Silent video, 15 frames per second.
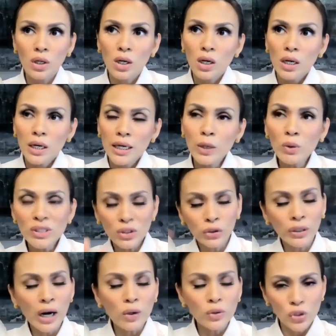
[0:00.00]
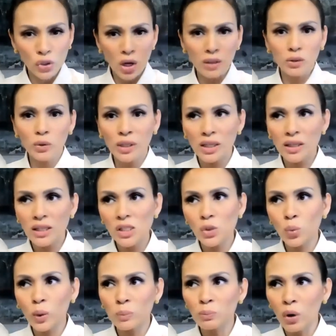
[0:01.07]
It was a crowd shot. Okay, this is
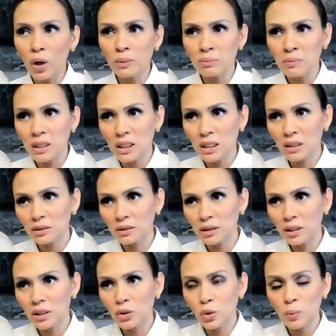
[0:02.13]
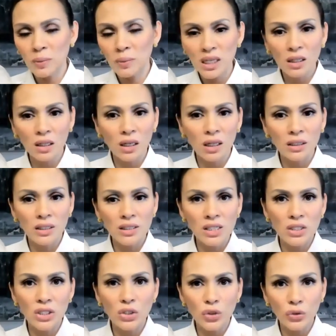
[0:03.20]
what brought me into being an
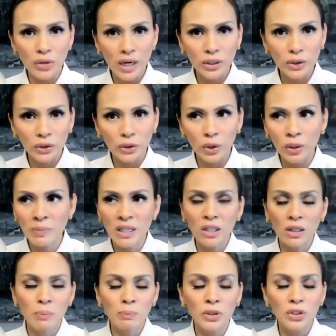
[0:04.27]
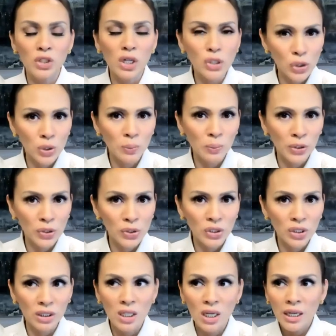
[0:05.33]
assistant director or being a production
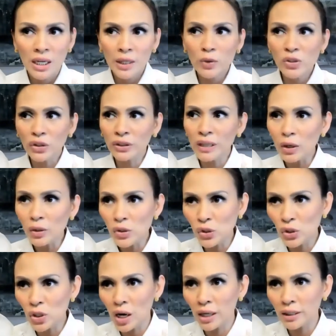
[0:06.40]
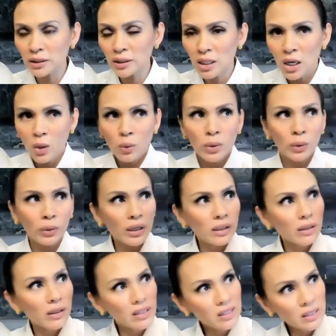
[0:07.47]
person. It was a crowd shot.
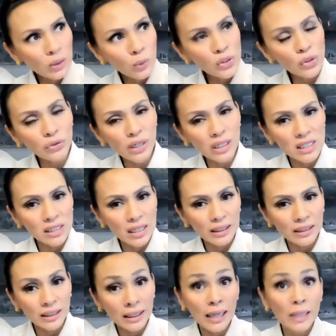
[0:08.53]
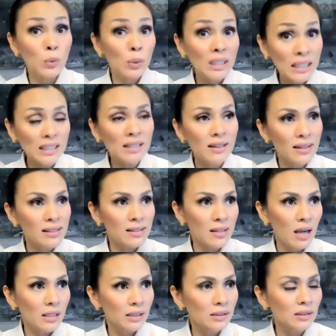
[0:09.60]
The sun was already setting and we needed the
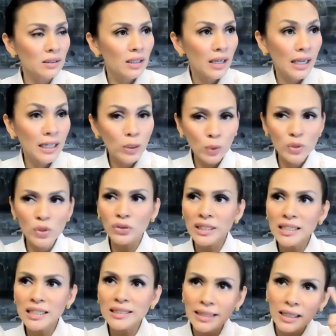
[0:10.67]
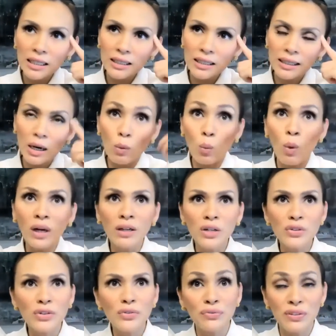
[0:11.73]
sun, and it was already
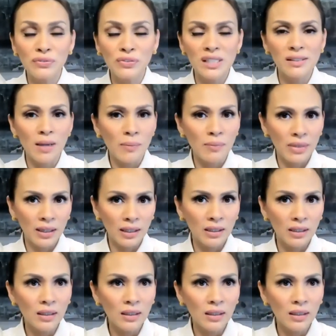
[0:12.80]
150 something.